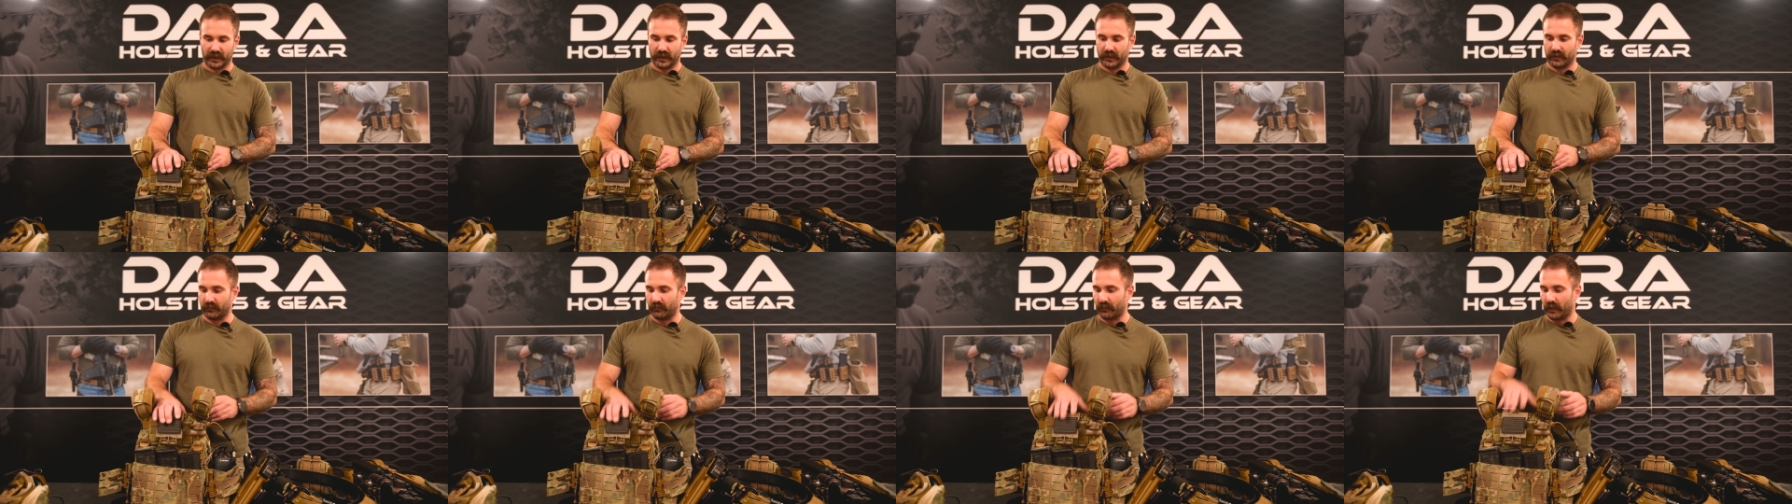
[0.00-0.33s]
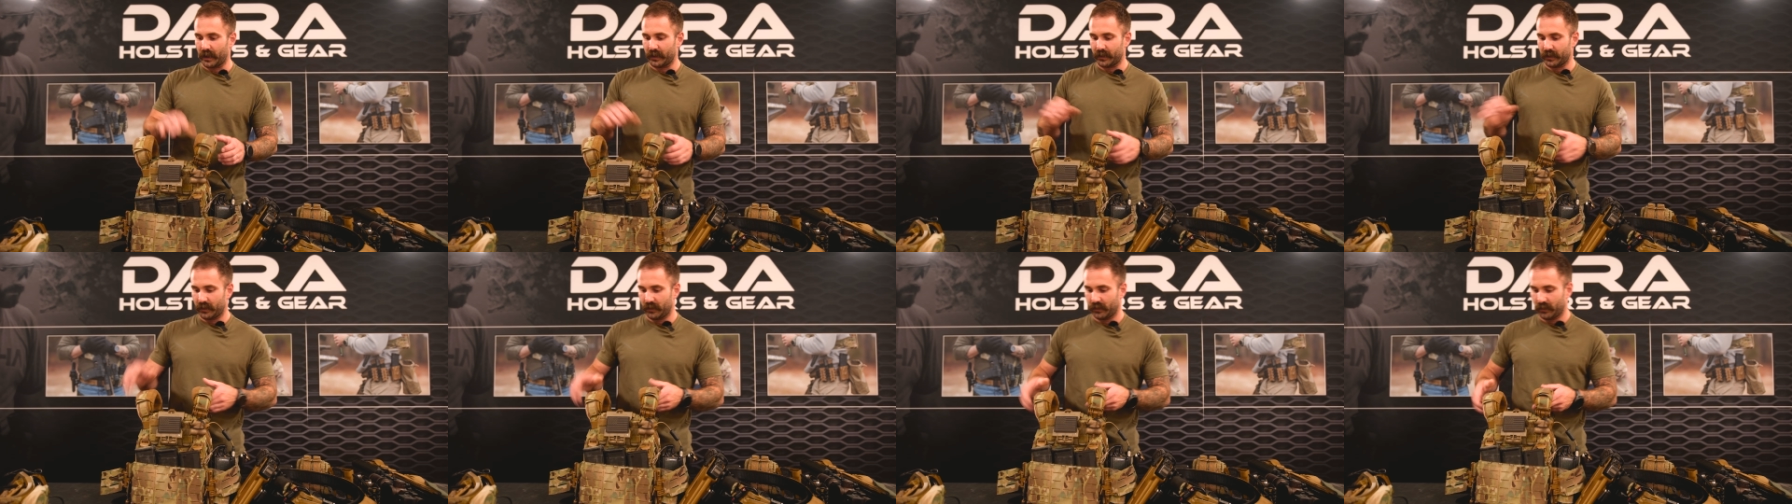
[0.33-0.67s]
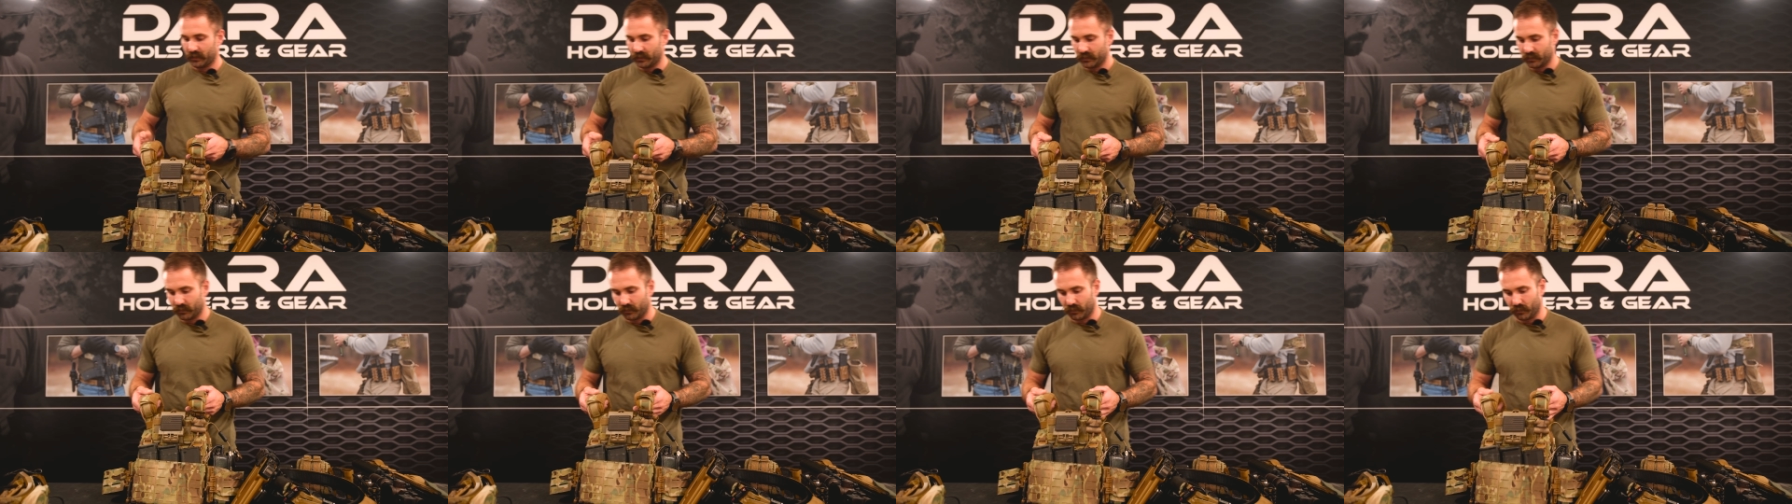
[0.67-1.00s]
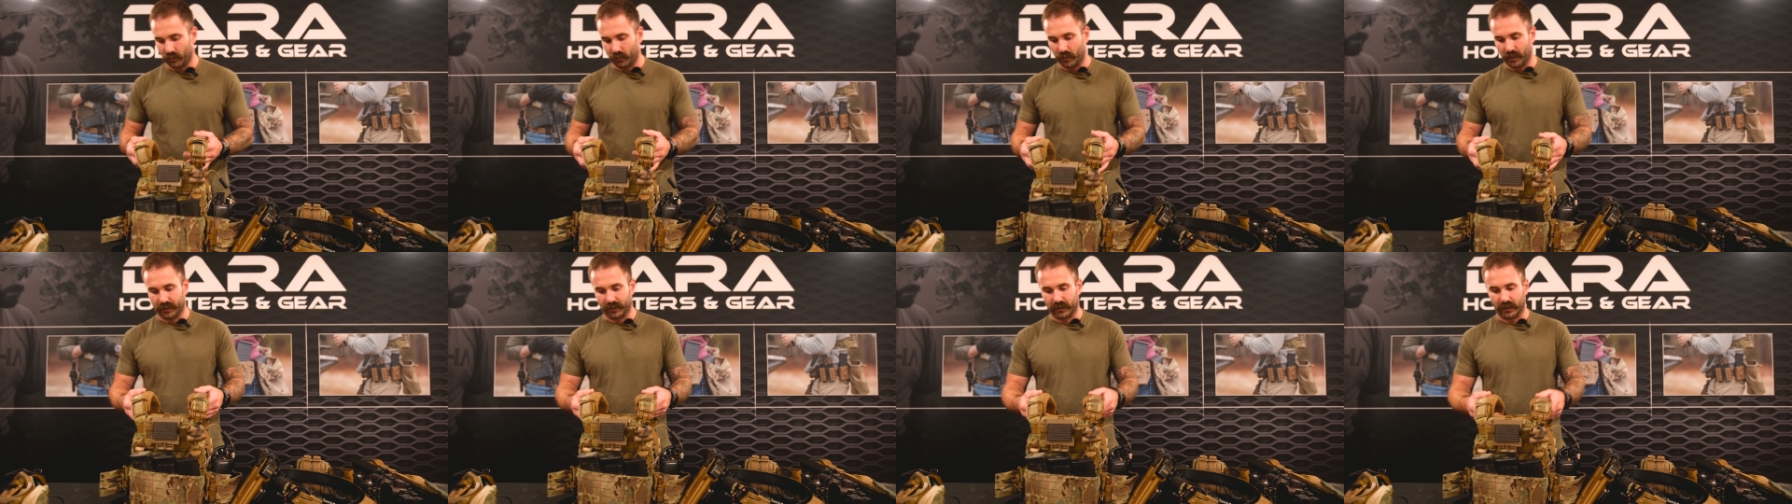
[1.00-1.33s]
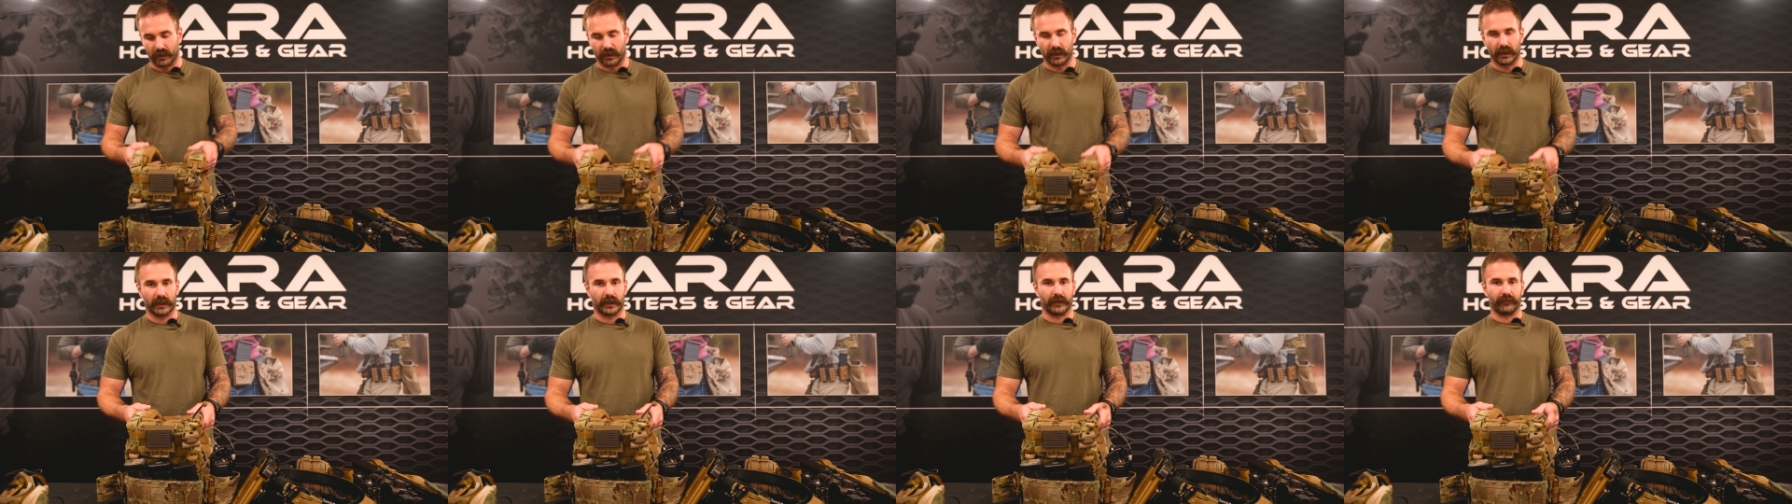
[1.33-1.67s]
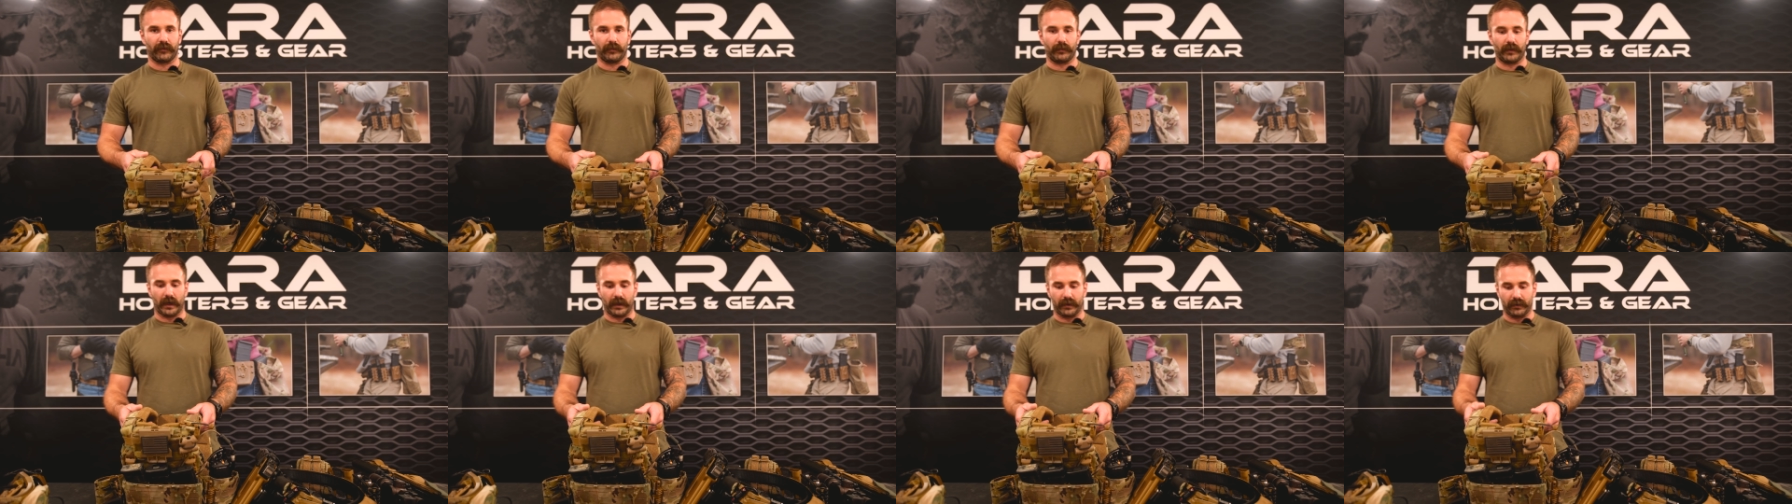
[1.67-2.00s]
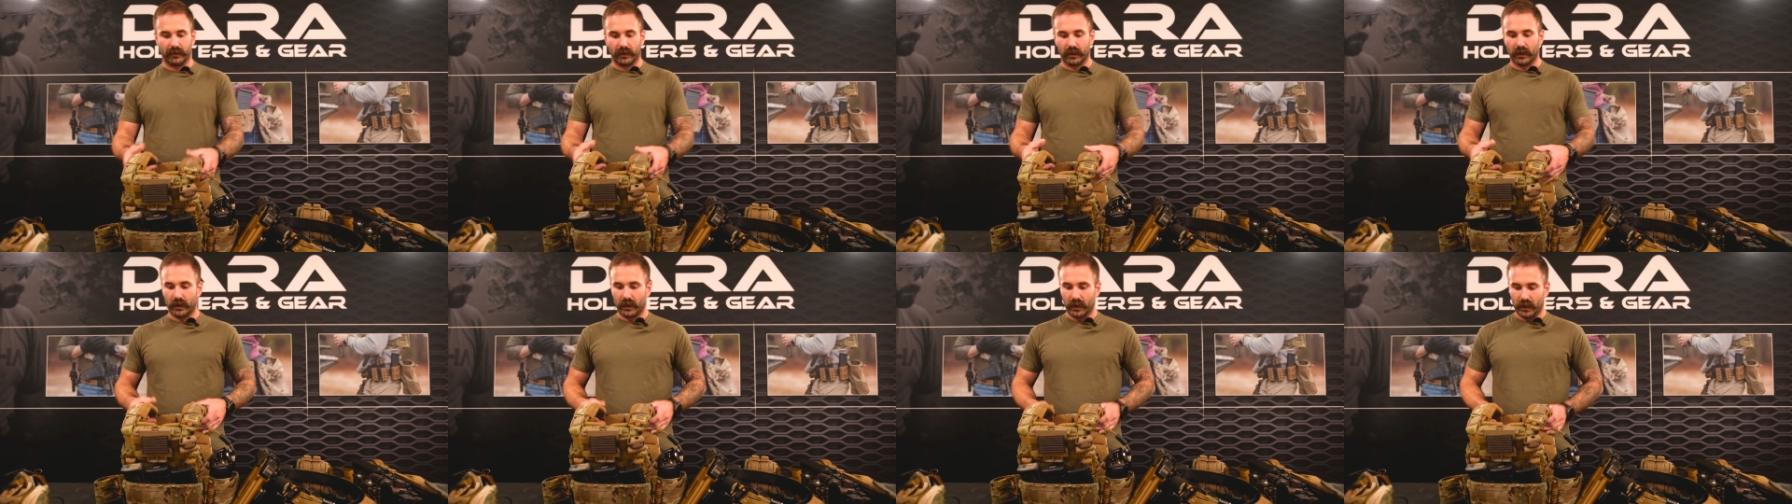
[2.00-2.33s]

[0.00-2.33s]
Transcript: it right here with the click of a button.